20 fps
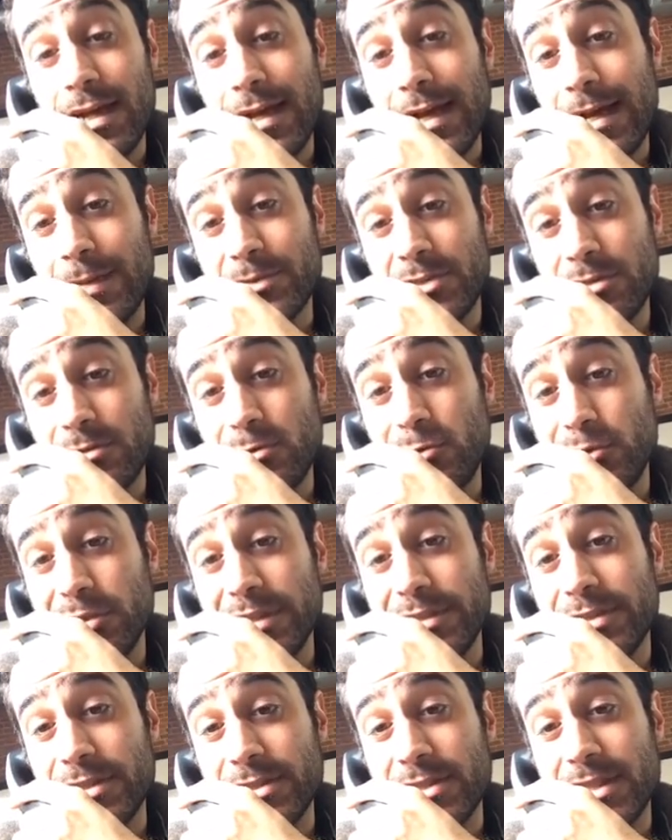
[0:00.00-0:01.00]
Absolutely.
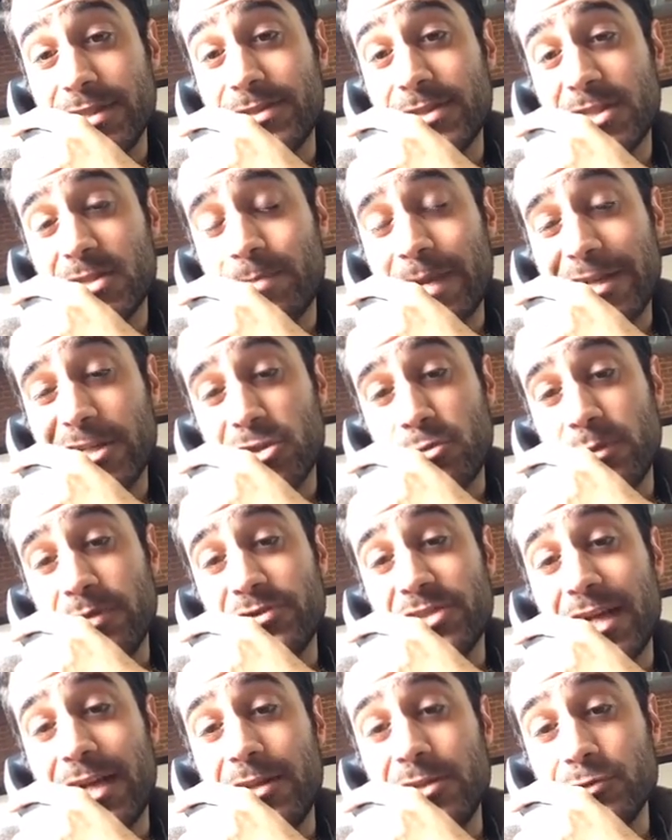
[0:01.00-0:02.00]
It's a spectrum of
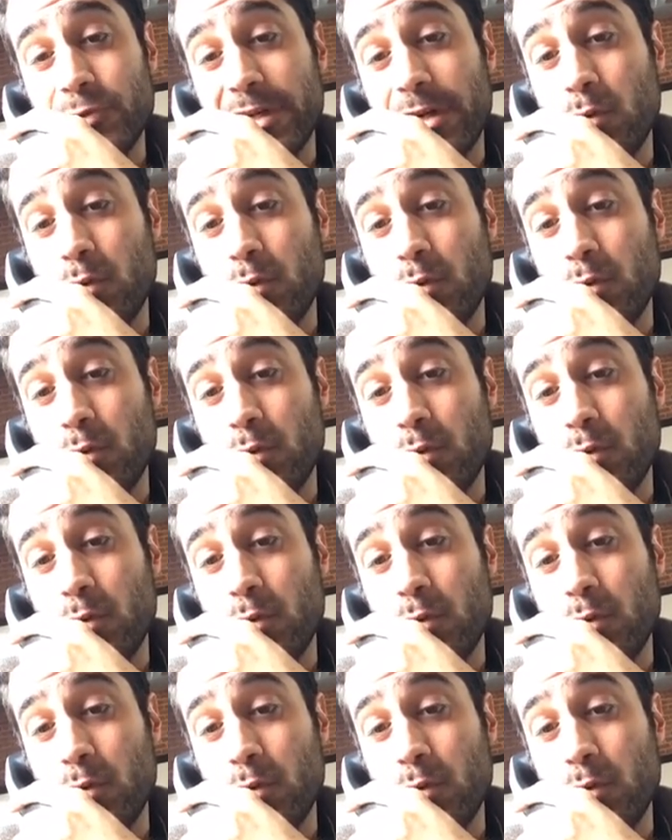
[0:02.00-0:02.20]
challenge, right?